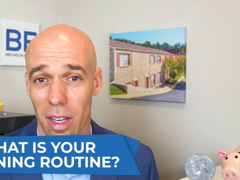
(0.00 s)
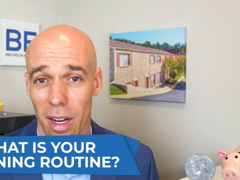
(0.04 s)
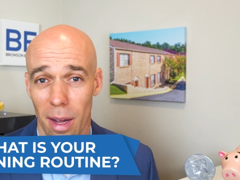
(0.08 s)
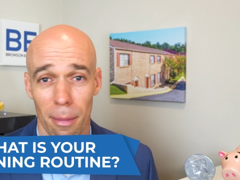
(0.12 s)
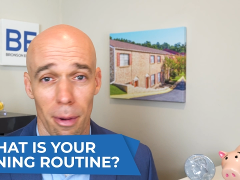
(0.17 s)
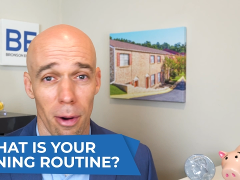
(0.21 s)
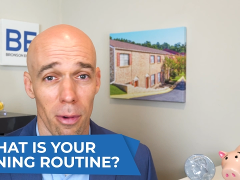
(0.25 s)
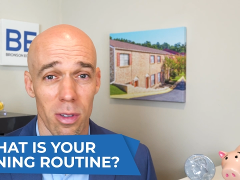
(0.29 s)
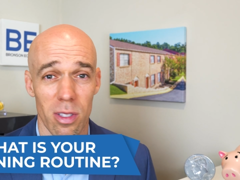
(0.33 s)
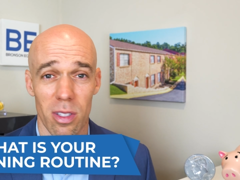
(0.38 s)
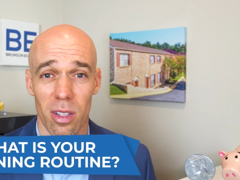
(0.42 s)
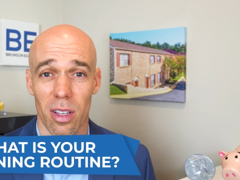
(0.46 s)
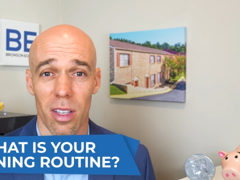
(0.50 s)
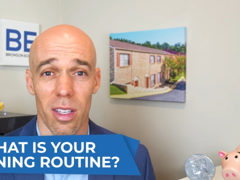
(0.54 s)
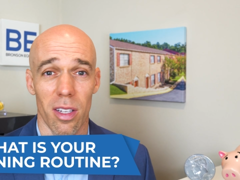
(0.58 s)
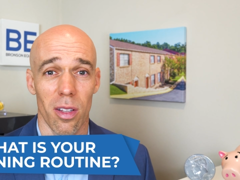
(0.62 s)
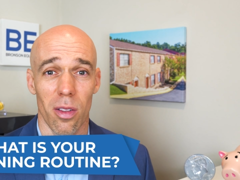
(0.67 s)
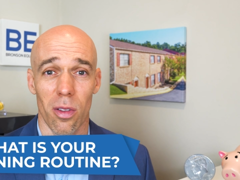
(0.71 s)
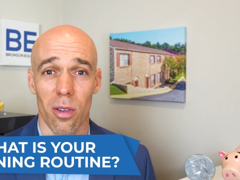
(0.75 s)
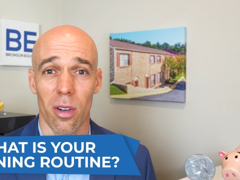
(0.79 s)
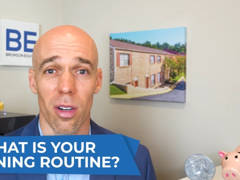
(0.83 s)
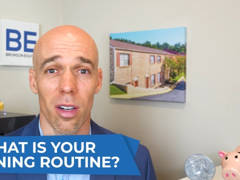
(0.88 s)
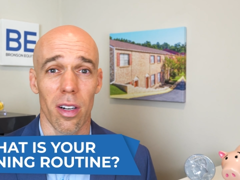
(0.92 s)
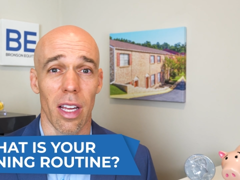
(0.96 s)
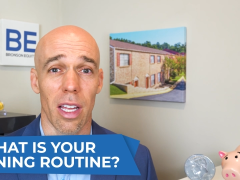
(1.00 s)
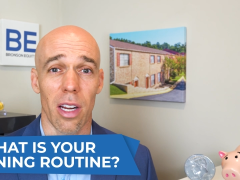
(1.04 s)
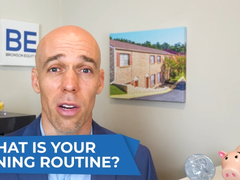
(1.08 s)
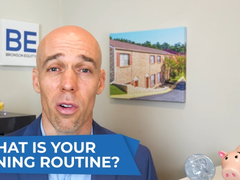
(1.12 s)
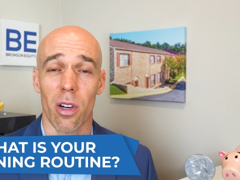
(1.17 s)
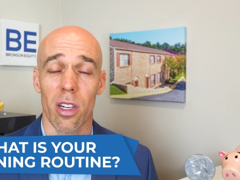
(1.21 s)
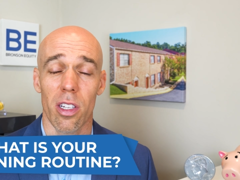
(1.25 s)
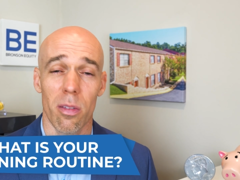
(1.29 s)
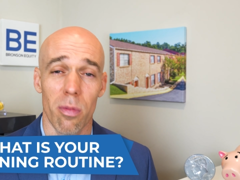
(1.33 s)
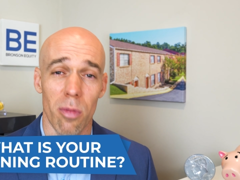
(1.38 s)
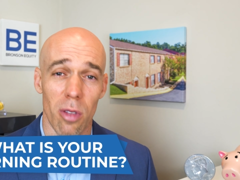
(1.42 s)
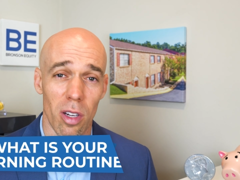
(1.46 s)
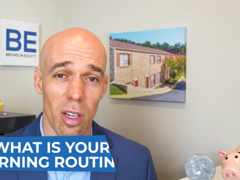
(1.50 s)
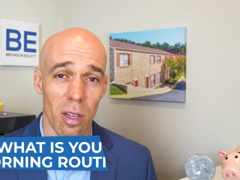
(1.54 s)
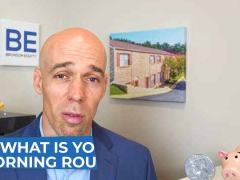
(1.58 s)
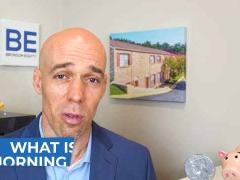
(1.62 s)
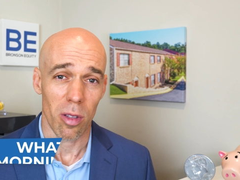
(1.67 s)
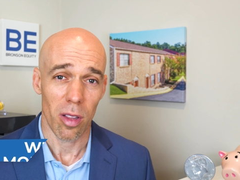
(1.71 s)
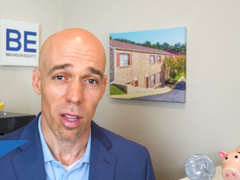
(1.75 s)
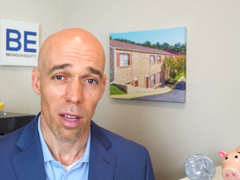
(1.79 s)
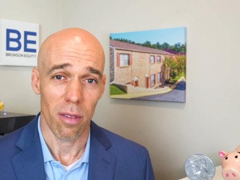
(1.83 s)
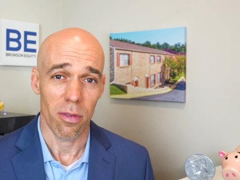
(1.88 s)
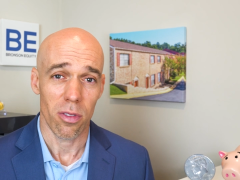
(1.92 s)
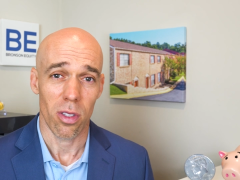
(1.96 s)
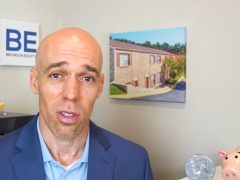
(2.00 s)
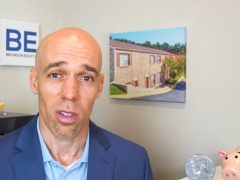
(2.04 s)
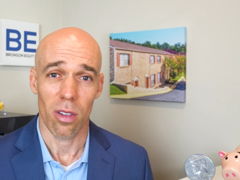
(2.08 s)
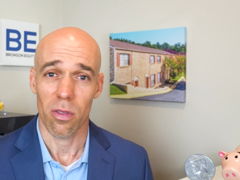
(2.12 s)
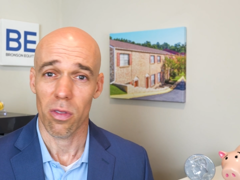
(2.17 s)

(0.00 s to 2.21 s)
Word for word: I'm always looking to learn. I know our community would love to.